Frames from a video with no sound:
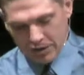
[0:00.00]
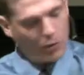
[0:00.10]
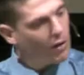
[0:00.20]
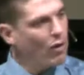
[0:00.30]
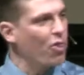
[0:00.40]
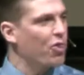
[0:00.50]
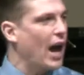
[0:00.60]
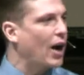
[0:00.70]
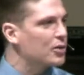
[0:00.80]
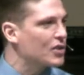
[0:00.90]
So we have a
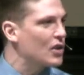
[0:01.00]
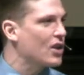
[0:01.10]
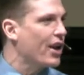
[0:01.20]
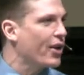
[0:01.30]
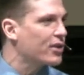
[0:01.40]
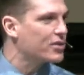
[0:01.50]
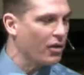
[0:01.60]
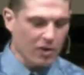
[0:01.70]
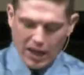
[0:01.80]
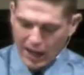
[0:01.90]
thousand years
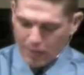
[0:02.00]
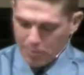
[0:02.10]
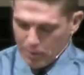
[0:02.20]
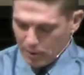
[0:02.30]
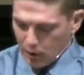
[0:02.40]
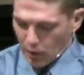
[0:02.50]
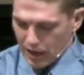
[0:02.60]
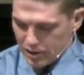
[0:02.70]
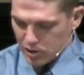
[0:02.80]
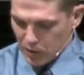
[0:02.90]
of biblical
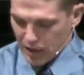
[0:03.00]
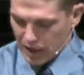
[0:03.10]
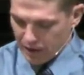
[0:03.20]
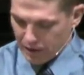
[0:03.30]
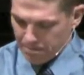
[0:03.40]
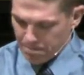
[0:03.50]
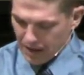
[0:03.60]
history here.